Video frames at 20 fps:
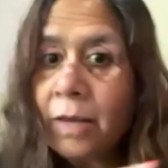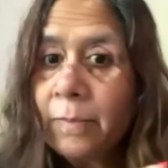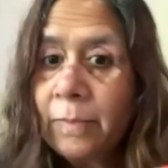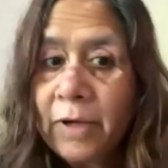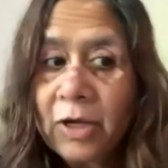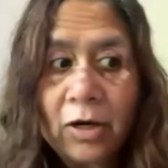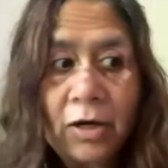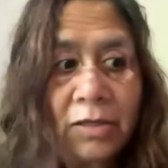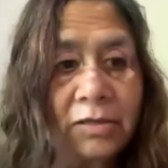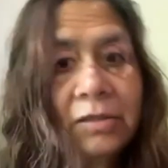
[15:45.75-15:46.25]

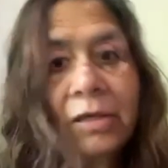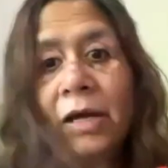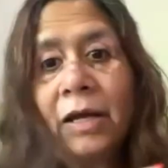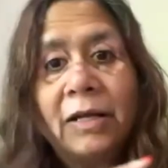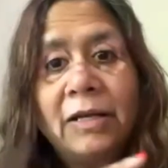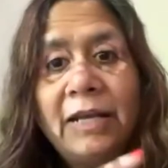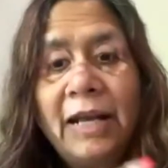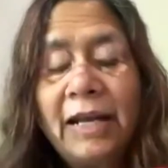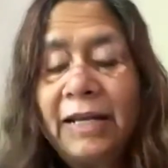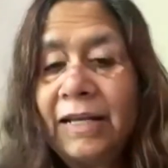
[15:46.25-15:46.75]
because
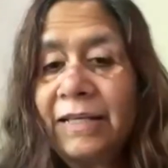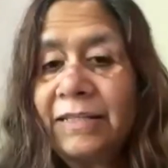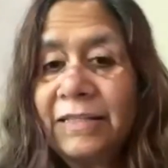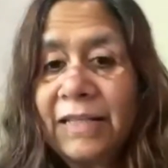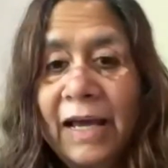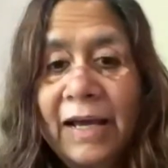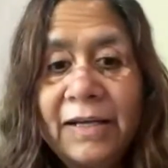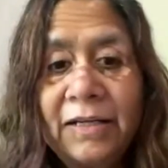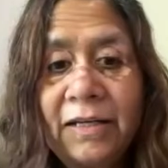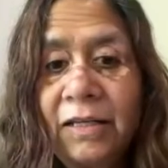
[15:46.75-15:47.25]
data
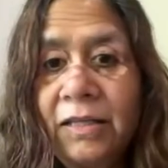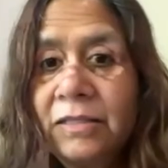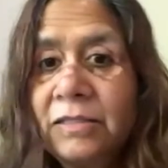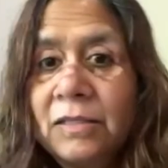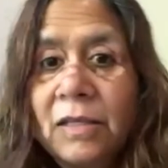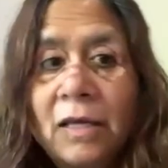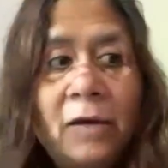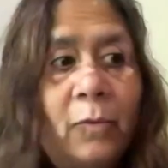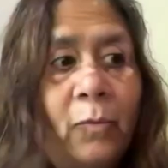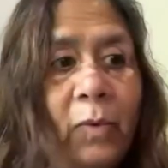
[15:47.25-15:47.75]

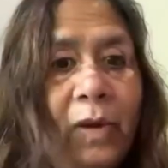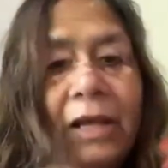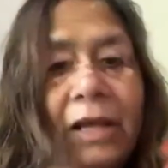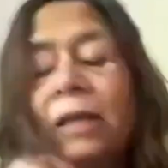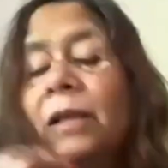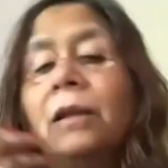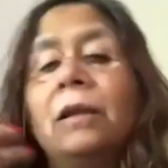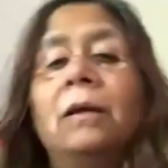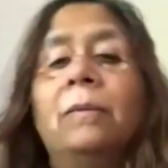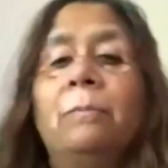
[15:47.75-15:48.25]
scientists
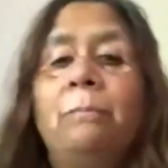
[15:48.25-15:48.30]
will